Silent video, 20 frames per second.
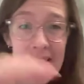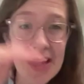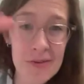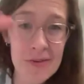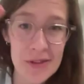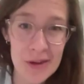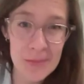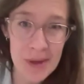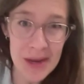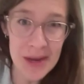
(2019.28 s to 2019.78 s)
if
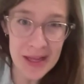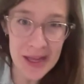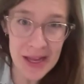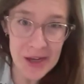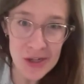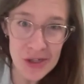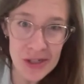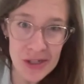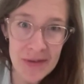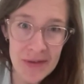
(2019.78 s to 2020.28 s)
their
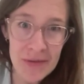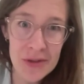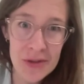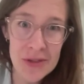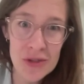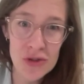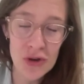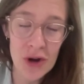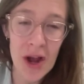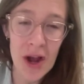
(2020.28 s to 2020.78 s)
medication level
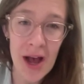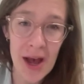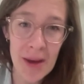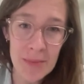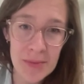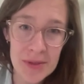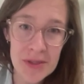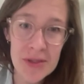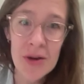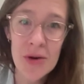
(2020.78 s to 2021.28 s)
is
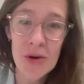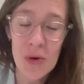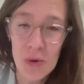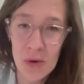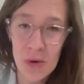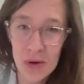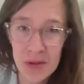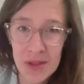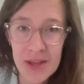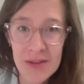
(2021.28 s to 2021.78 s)
dropped
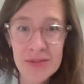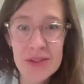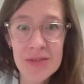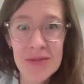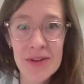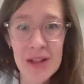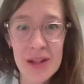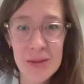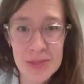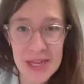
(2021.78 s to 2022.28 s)
or they've
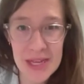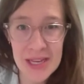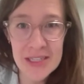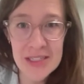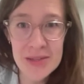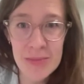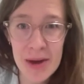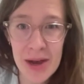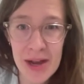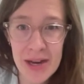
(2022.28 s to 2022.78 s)
developed
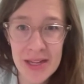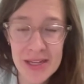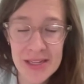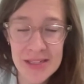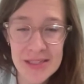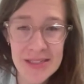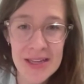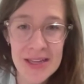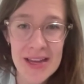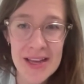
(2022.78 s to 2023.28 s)

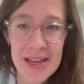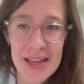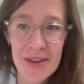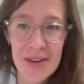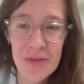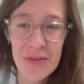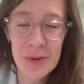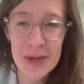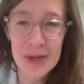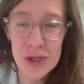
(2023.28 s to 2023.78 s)
antibodies,
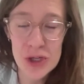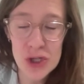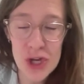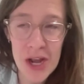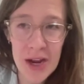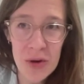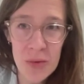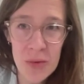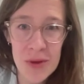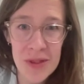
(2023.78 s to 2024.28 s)
if we
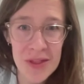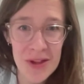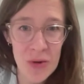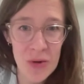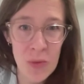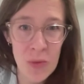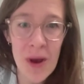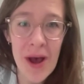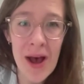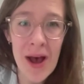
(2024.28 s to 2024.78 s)
check when they're
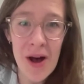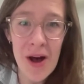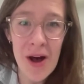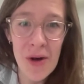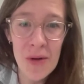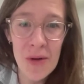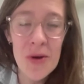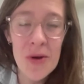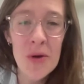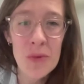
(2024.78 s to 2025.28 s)

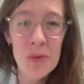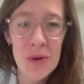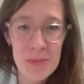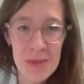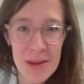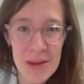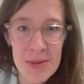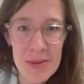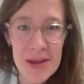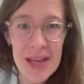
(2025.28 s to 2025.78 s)
well, we
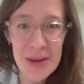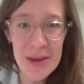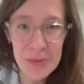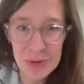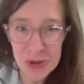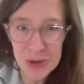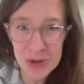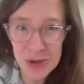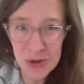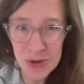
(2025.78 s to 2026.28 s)
may be
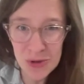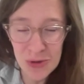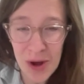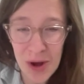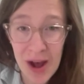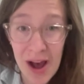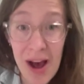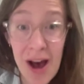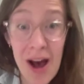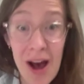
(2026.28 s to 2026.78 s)
able to
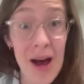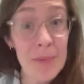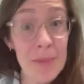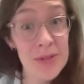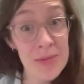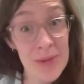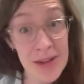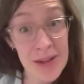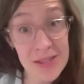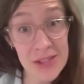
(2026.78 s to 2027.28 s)

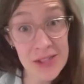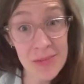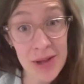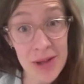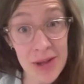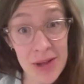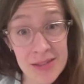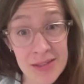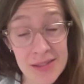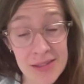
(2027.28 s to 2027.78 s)
optimize their
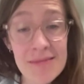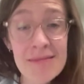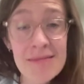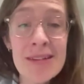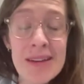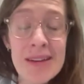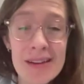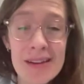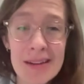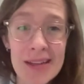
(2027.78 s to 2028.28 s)
medicine,
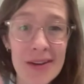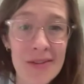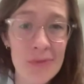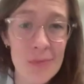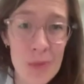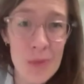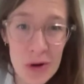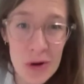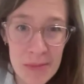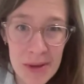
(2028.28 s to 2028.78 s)
give
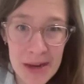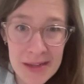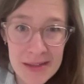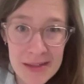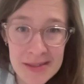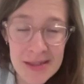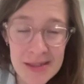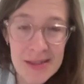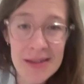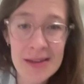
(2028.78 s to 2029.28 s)
more
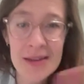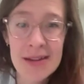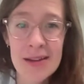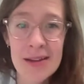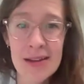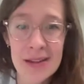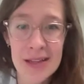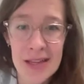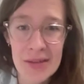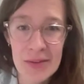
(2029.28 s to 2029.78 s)
medicine,
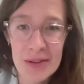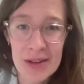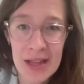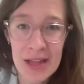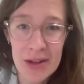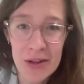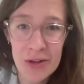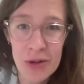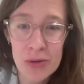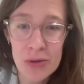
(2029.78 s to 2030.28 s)
give it
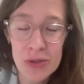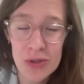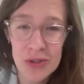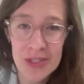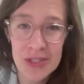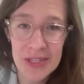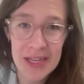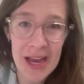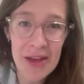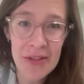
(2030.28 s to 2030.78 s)
closer
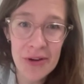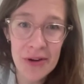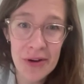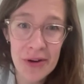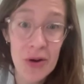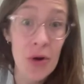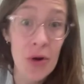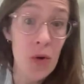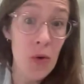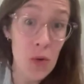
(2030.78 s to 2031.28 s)

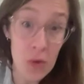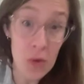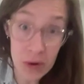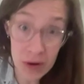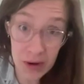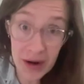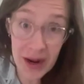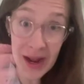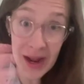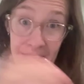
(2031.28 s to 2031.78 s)
together,
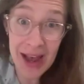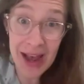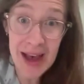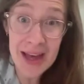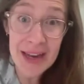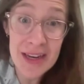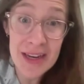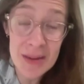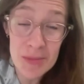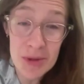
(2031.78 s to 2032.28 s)
or
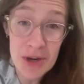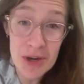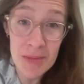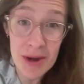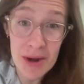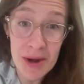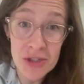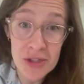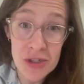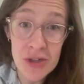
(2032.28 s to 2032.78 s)
add an
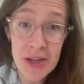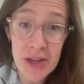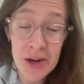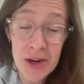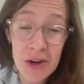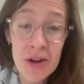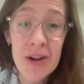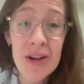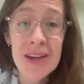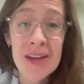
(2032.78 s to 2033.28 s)

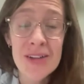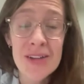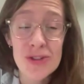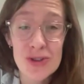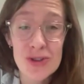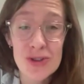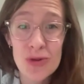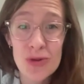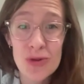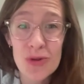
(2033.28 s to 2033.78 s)
immunomodulator
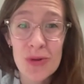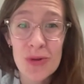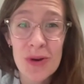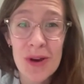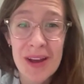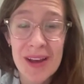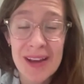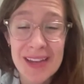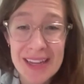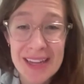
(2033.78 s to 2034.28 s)
to
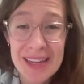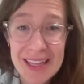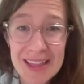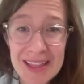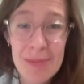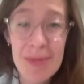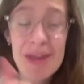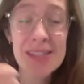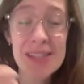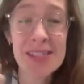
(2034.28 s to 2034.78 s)
get
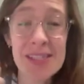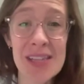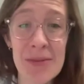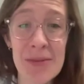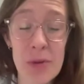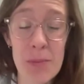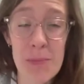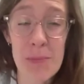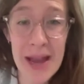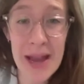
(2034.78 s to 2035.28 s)
the medicine
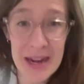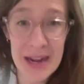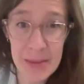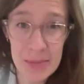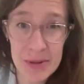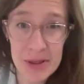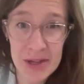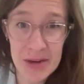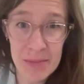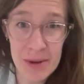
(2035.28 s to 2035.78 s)
level back
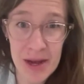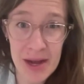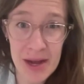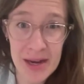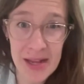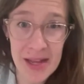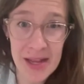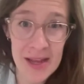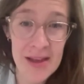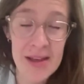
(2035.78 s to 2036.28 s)
up in their
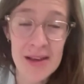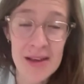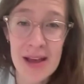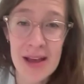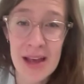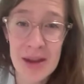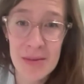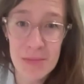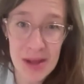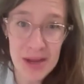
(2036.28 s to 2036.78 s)
body
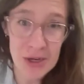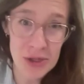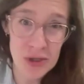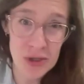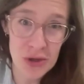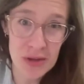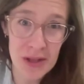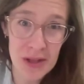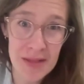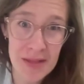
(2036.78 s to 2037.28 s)
and make
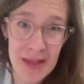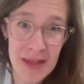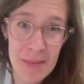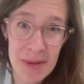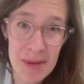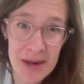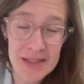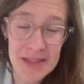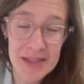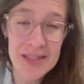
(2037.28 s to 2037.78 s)
sure that that
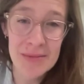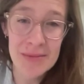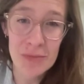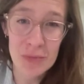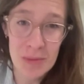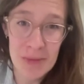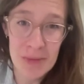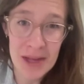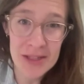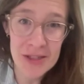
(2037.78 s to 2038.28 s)
medicine
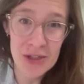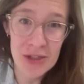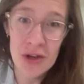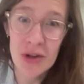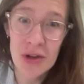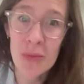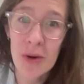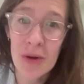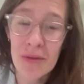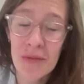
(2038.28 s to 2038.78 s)
remains a
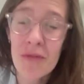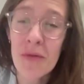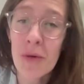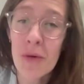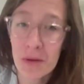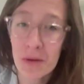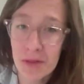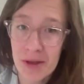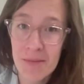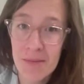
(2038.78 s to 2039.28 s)
good one
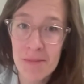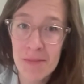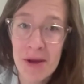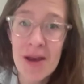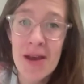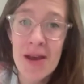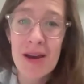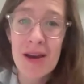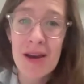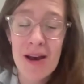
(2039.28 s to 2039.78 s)
for them.
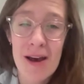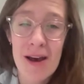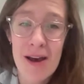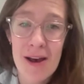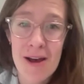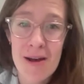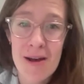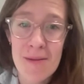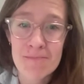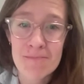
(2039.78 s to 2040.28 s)

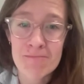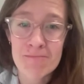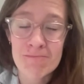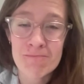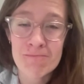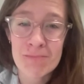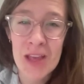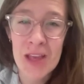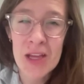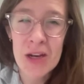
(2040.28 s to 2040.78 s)
Um,
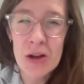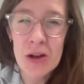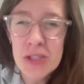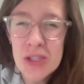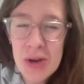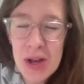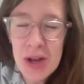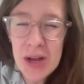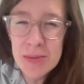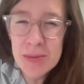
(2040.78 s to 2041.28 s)
it
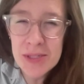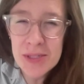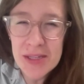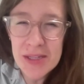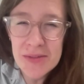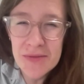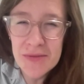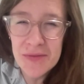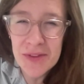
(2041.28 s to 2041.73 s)
also helps us